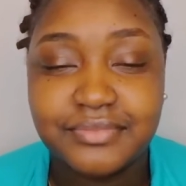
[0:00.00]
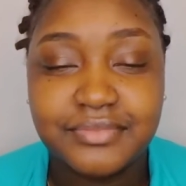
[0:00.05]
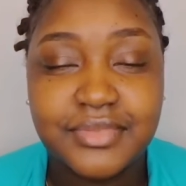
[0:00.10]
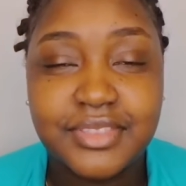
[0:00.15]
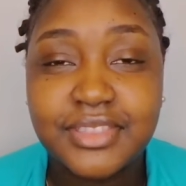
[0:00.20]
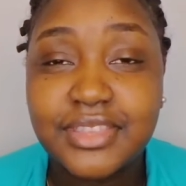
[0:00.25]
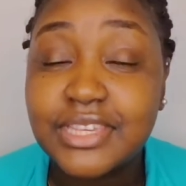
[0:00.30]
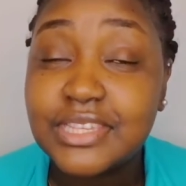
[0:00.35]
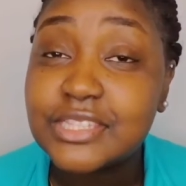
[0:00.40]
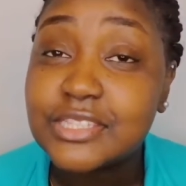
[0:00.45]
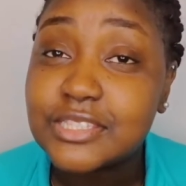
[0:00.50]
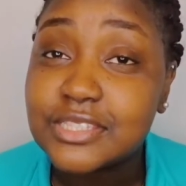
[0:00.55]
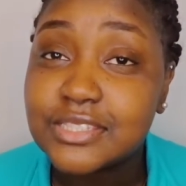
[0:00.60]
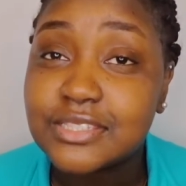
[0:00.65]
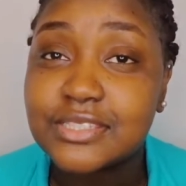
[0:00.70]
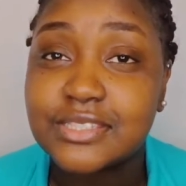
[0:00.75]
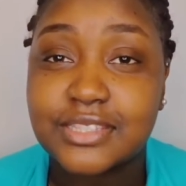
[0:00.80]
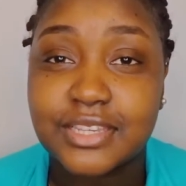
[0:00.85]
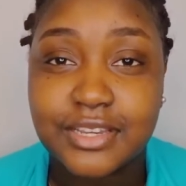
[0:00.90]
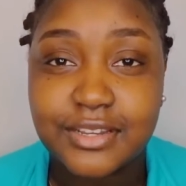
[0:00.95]
this
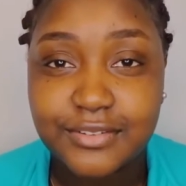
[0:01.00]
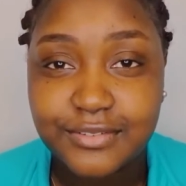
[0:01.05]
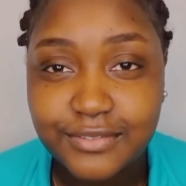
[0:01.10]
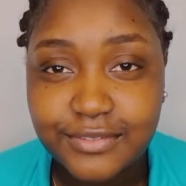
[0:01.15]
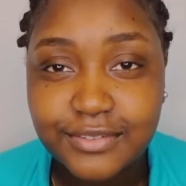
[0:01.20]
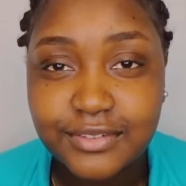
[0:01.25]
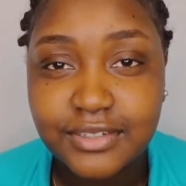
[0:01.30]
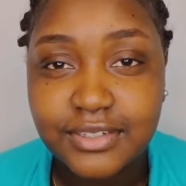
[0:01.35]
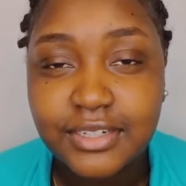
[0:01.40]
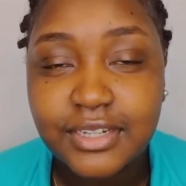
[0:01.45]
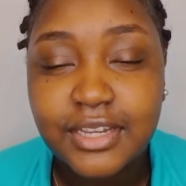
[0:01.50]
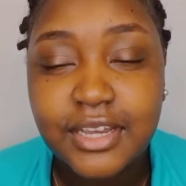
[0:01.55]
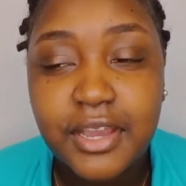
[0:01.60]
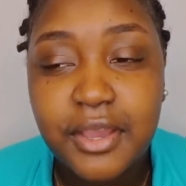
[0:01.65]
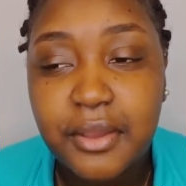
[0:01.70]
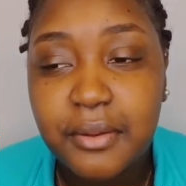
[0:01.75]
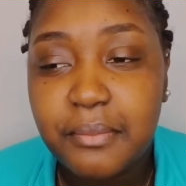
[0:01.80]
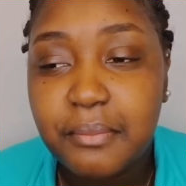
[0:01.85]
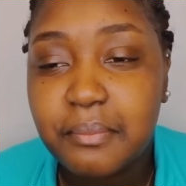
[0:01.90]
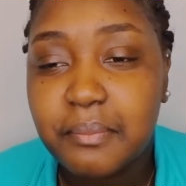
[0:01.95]
stuff
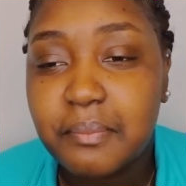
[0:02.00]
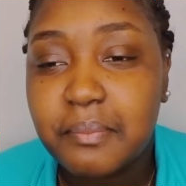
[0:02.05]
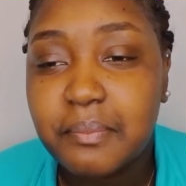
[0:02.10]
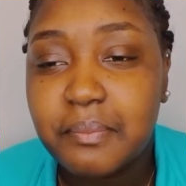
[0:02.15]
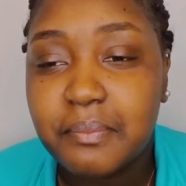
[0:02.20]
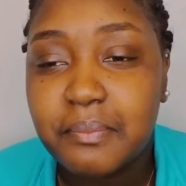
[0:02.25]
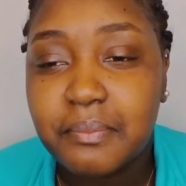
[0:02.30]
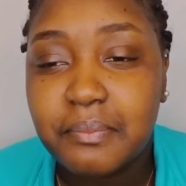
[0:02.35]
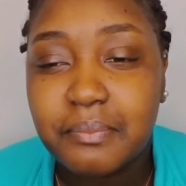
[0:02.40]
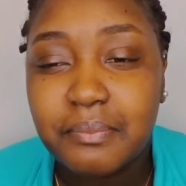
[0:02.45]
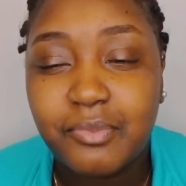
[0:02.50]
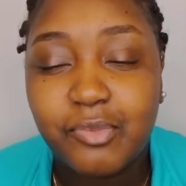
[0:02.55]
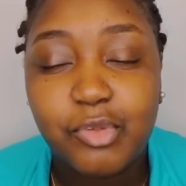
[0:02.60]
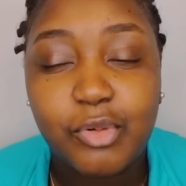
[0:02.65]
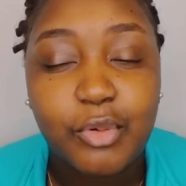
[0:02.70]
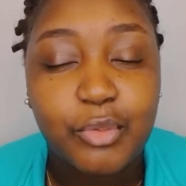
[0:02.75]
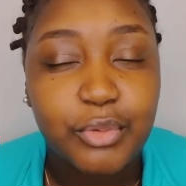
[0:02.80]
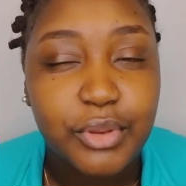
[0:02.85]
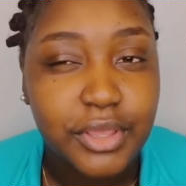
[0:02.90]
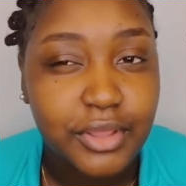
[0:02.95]

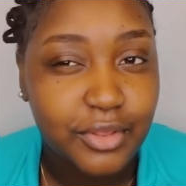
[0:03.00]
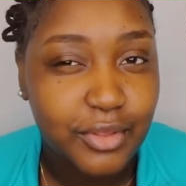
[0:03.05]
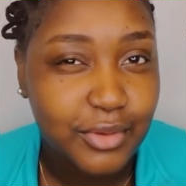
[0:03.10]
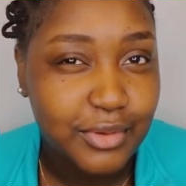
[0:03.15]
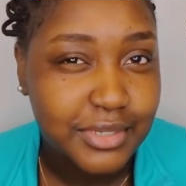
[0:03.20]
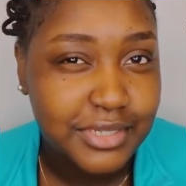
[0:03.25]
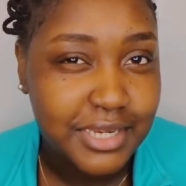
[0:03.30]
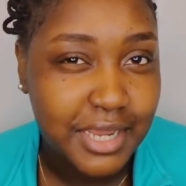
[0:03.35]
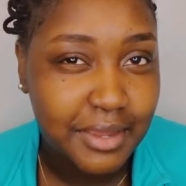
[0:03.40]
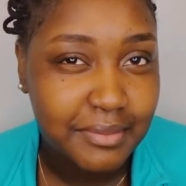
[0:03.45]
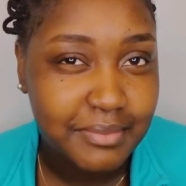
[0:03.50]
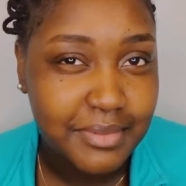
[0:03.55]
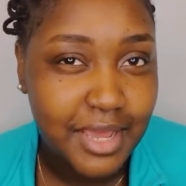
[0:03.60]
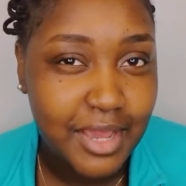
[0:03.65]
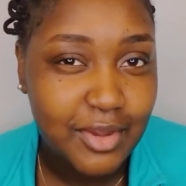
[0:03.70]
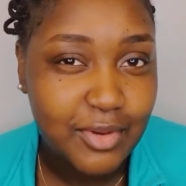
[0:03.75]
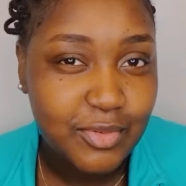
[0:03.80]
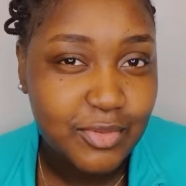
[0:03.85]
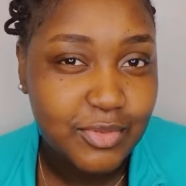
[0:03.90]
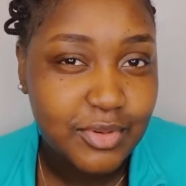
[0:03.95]
for a really long time
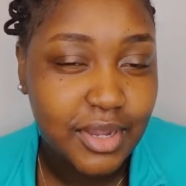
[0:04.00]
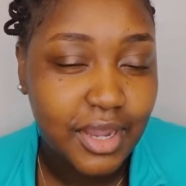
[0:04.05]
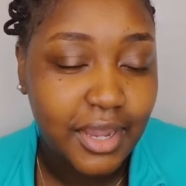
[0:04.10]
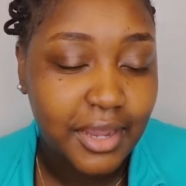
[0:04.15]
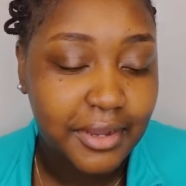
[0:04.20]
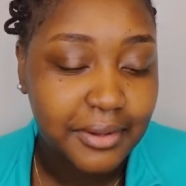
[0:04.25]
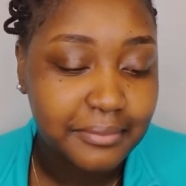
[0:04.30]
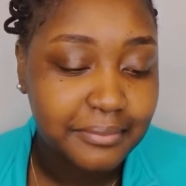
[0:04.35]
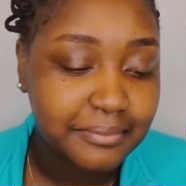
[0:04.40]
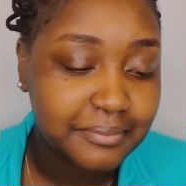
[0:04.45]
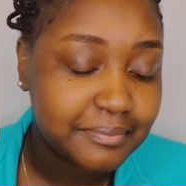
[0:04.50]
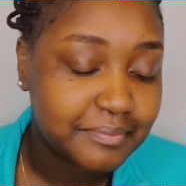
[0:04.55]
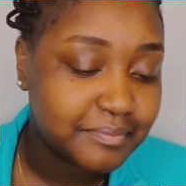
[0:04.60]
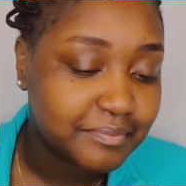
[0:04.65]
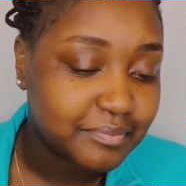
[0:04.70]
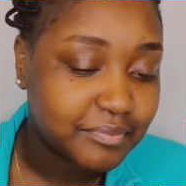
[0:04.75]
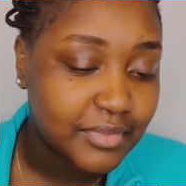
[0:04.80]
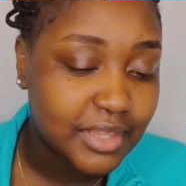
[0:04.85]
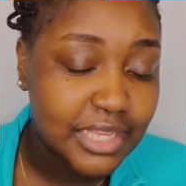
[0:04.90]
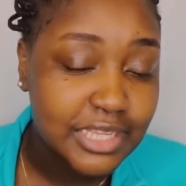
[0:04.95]
now.
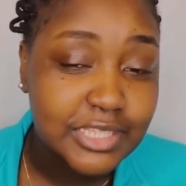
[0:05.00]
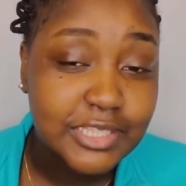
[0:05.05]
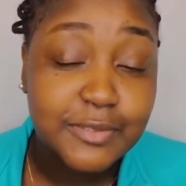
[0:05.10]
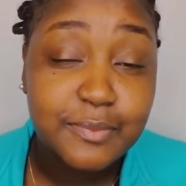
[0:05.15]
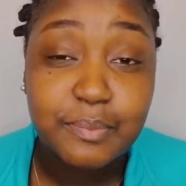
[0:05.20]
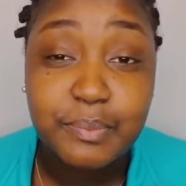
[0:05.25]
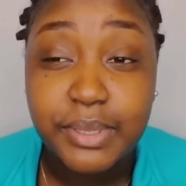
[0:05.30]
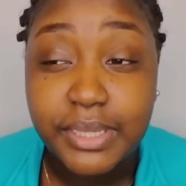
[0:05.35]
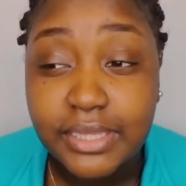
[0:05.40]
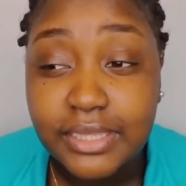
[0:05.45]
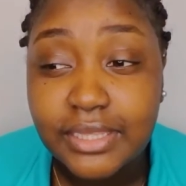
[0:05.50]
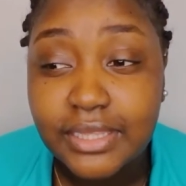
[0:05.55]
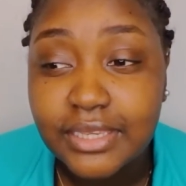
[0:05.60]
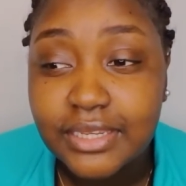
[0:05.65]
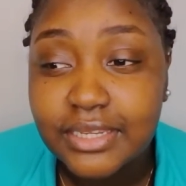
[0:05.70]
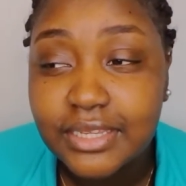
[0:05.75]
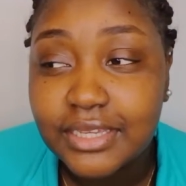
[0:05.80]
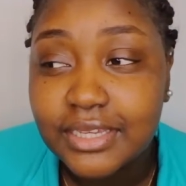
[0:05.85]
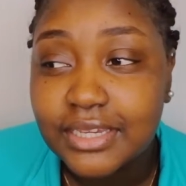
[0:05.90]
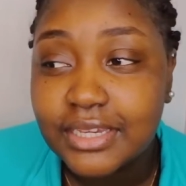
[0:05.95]
It's
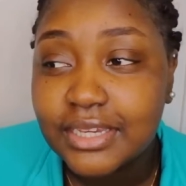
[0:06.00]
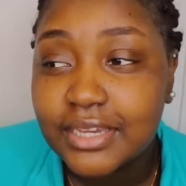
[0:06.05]
been